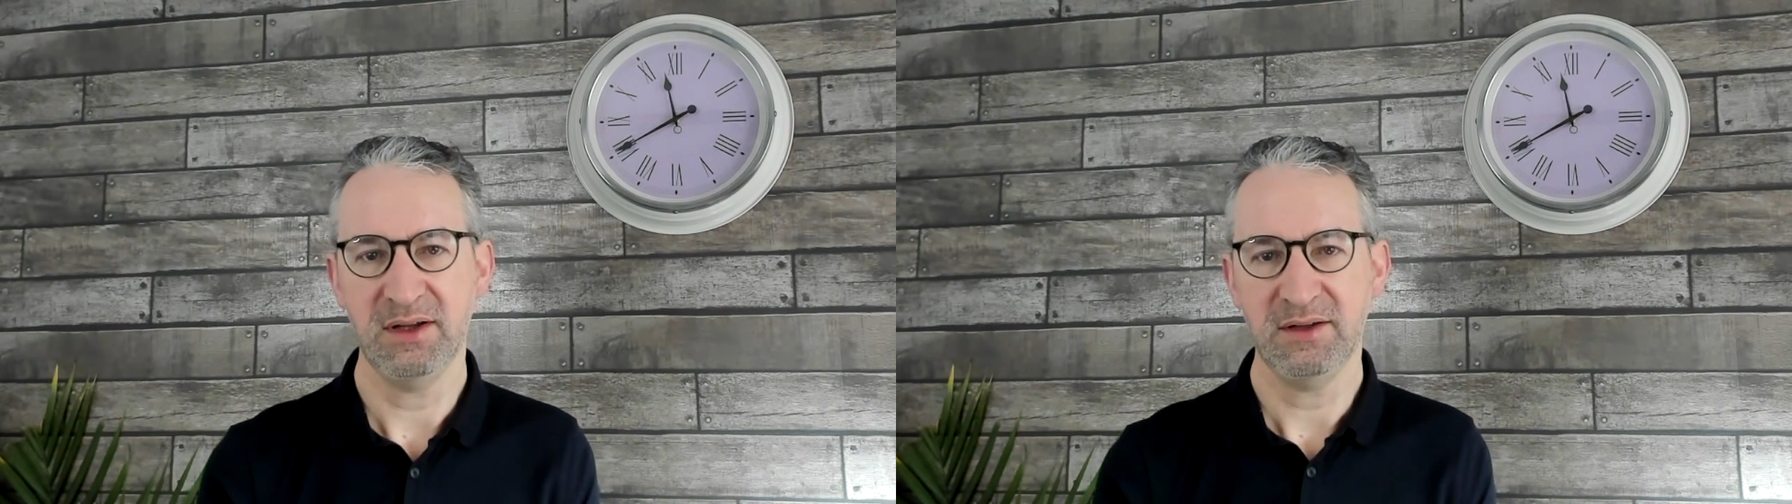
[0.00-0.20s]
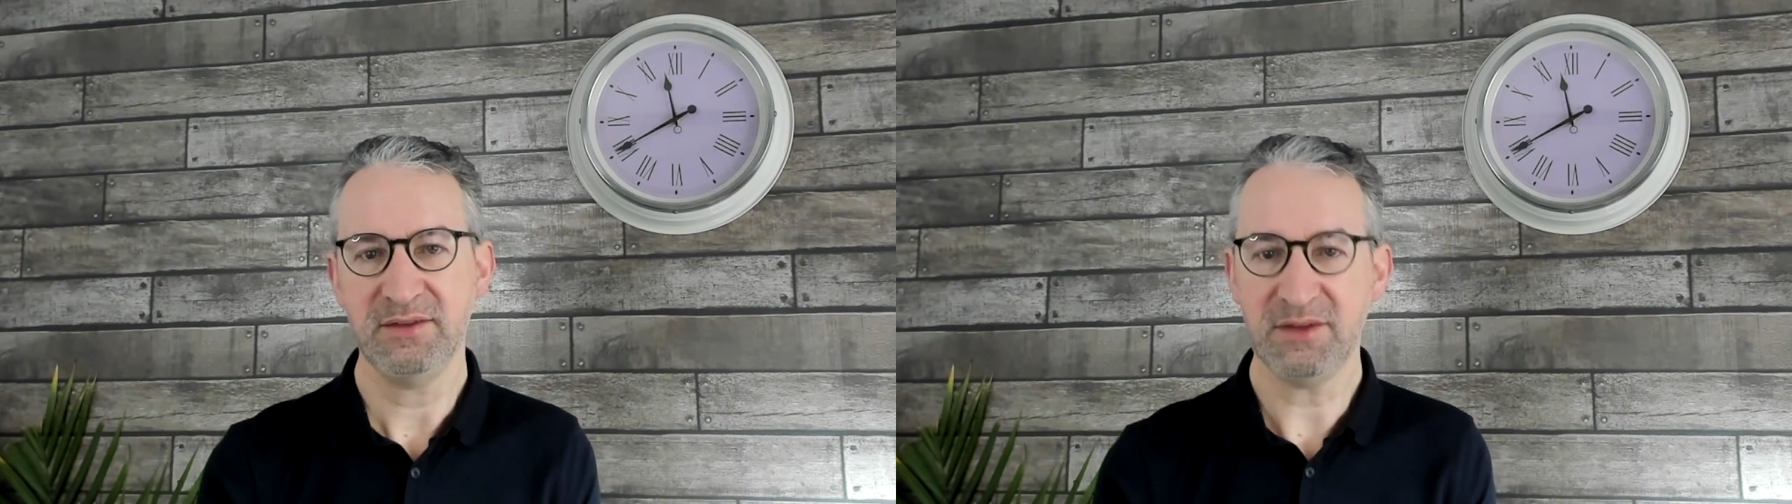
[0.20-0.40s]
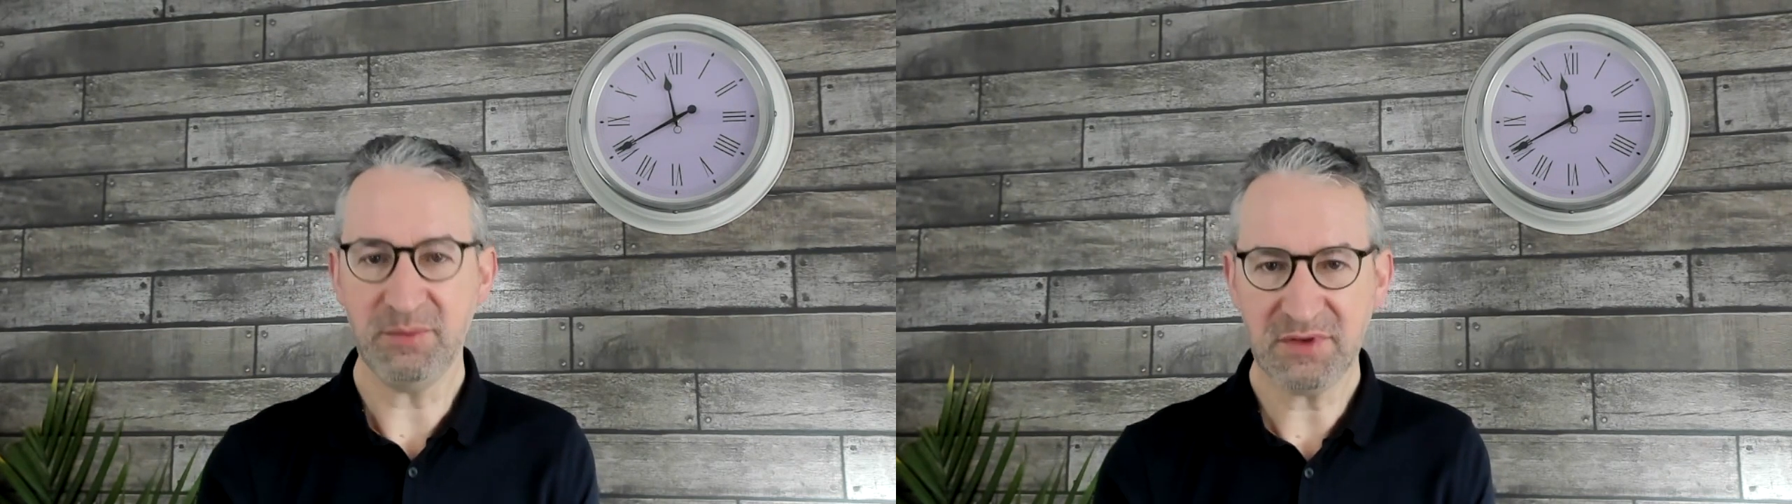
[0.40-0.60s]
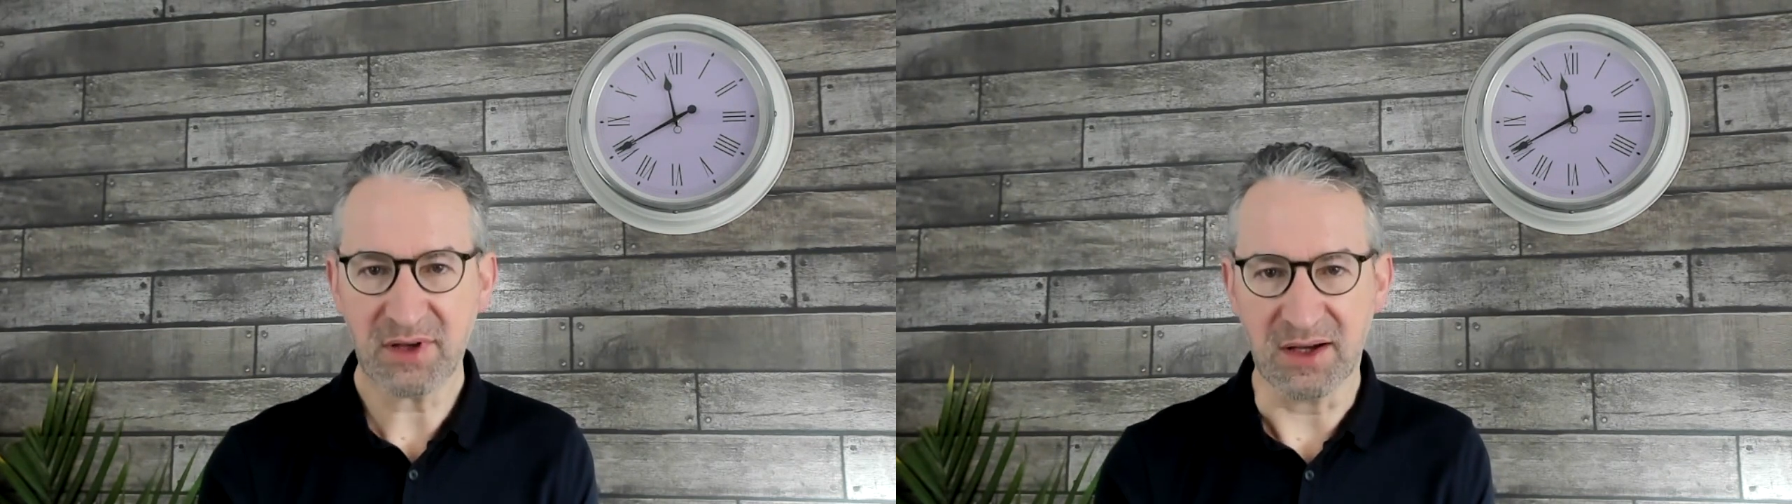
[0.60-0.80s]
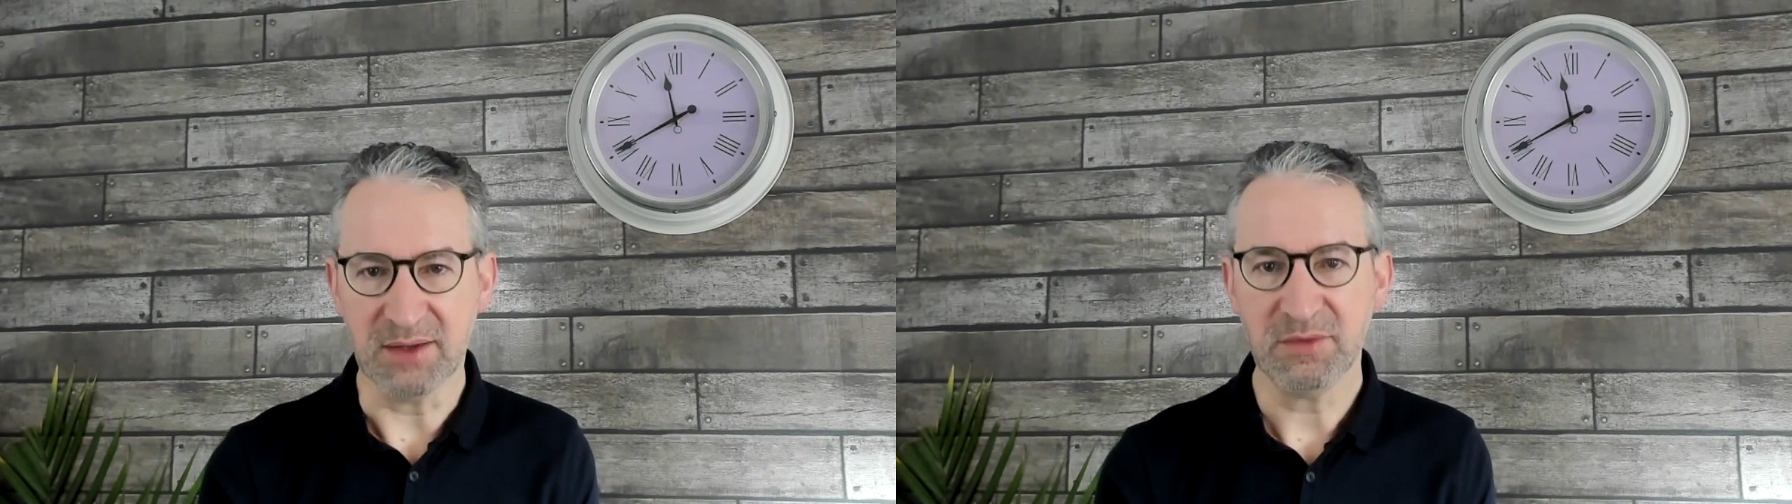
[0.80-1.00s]

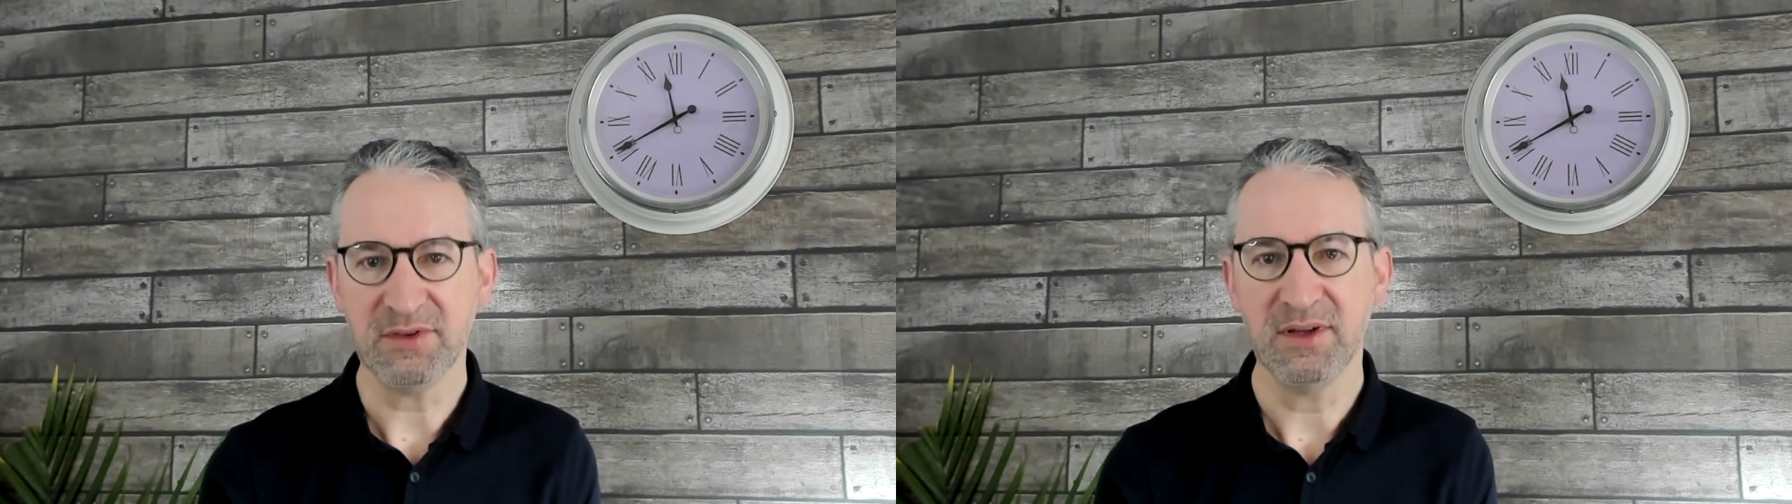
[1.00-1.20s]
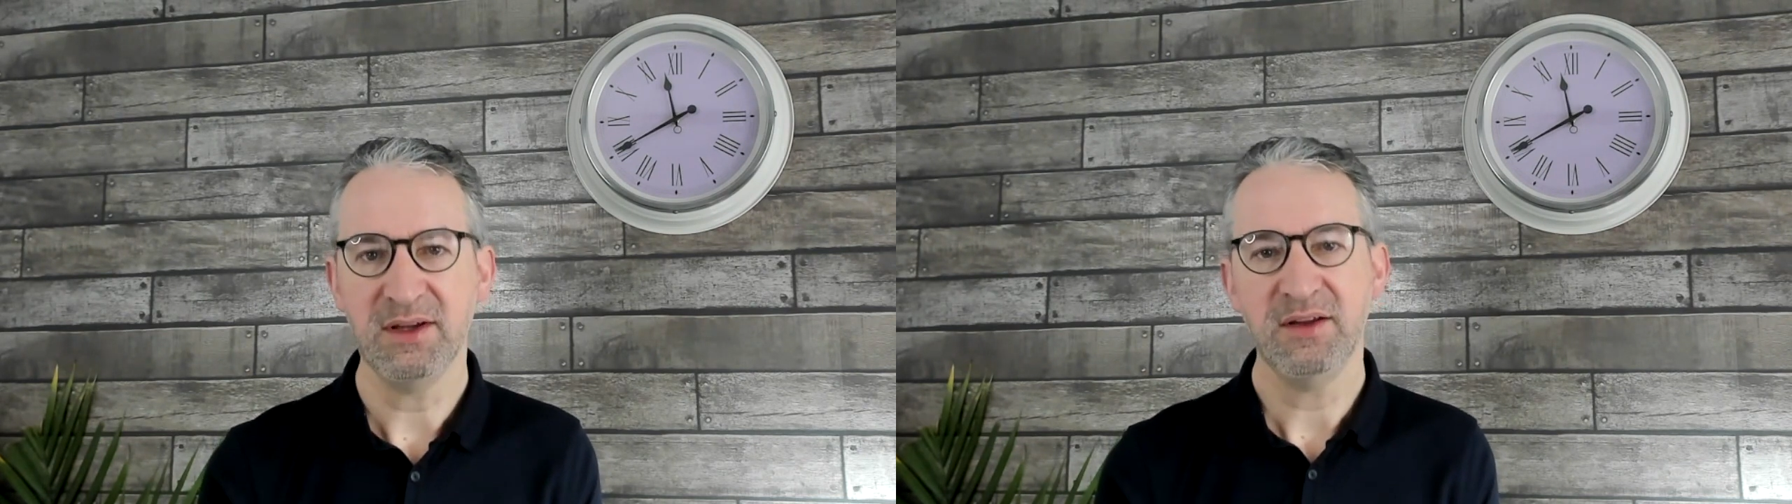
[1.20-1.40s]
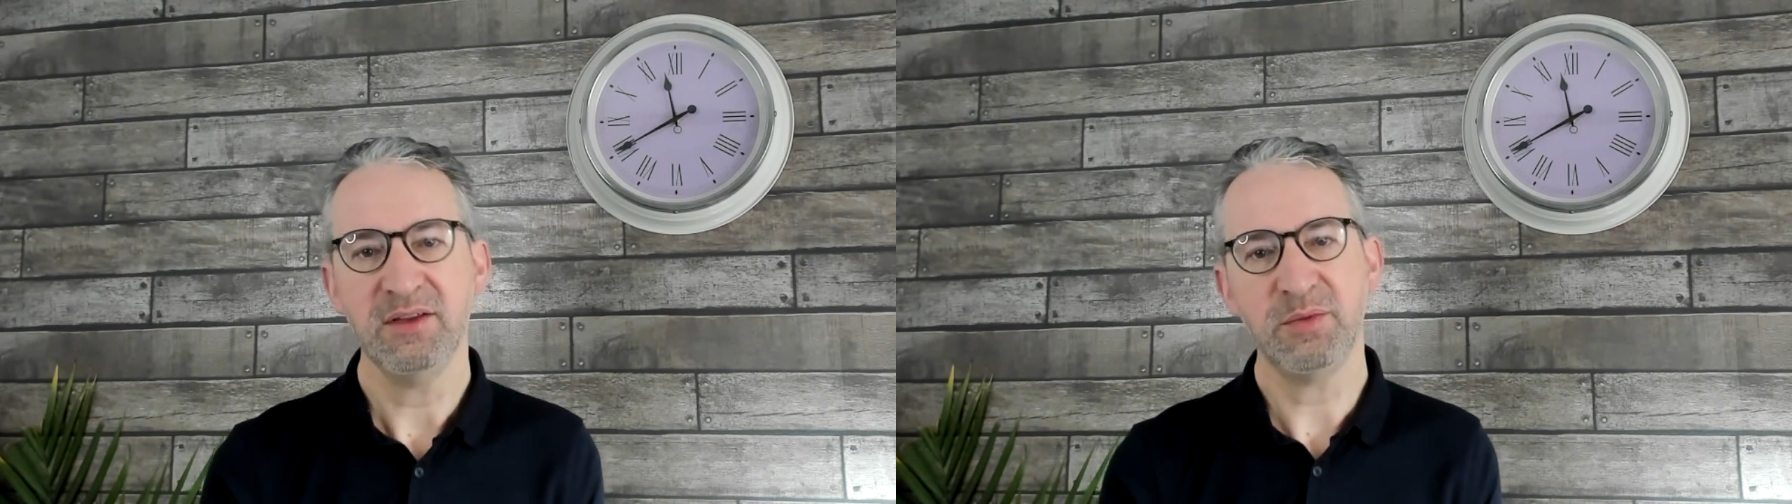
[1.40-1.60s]
Sometimes the